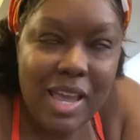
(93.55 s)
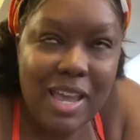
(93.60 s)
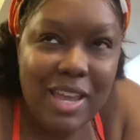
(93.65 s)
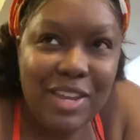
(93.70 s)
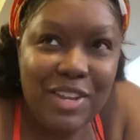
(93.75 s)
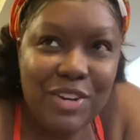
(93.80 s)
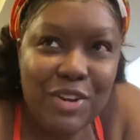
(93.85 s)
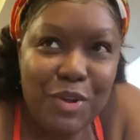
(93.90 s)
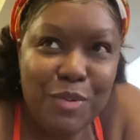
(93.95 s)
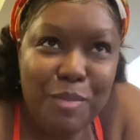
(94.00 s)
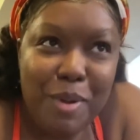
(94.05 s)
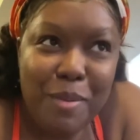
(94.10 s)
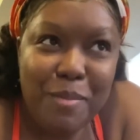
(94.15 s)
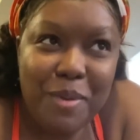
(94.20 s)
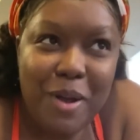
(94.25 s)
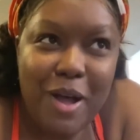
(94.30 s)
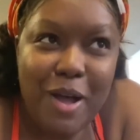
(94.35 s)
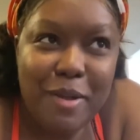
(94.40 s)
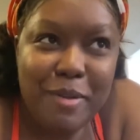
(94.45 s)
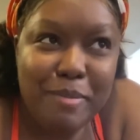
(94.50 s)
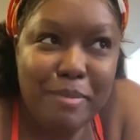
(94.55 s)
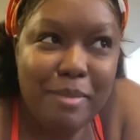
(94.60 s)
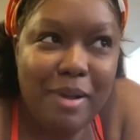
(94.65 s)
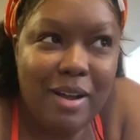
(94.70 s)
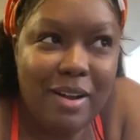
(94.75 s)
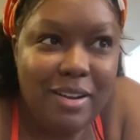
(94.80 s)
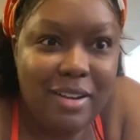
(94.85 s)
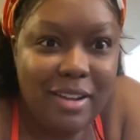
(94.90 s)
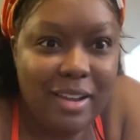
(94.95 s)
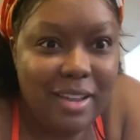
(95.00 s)
you know, my mom and my
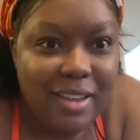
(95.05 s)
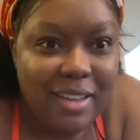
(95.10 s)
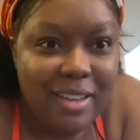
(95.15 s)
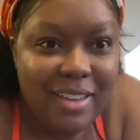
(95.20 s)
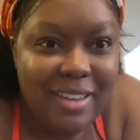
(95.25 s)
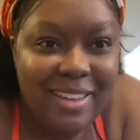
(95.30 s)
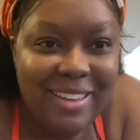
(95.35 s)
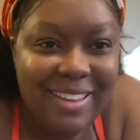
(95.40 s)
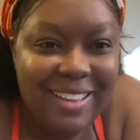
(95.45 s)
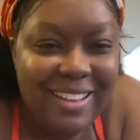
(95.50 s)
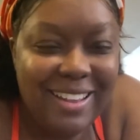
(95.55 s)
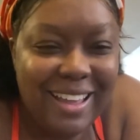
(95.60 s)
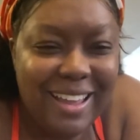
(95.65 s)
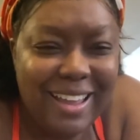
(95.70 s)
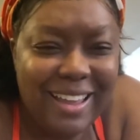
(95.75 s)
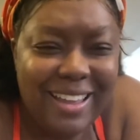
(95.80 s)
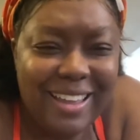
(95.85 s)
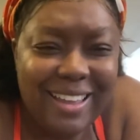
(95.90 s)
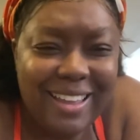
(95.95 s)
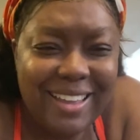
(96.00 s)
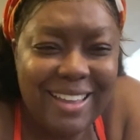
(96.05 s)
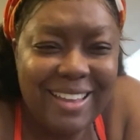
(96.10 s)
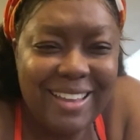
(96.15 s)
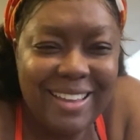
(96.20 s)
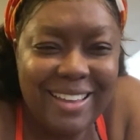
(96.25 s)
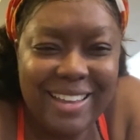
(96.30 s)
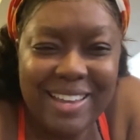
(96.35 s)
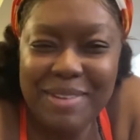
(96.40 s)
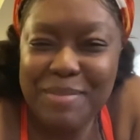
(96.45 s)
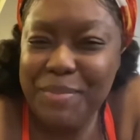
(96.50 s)
aunt, like,
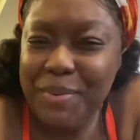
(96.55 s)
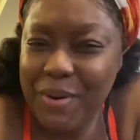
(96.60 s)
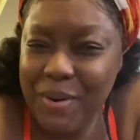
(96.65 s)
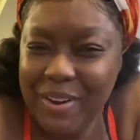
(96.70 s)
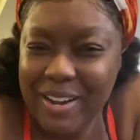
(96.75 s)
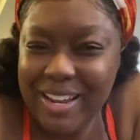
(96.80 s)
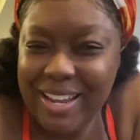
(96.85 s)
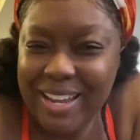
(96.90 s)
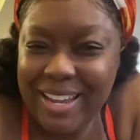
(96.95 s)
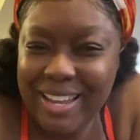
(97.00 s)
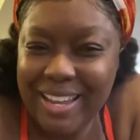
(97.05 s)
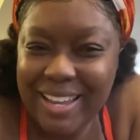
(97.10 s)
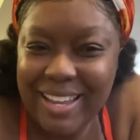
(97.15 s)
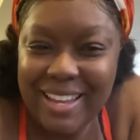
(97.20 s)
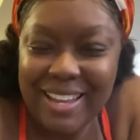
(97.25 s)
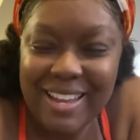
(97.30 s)
partying,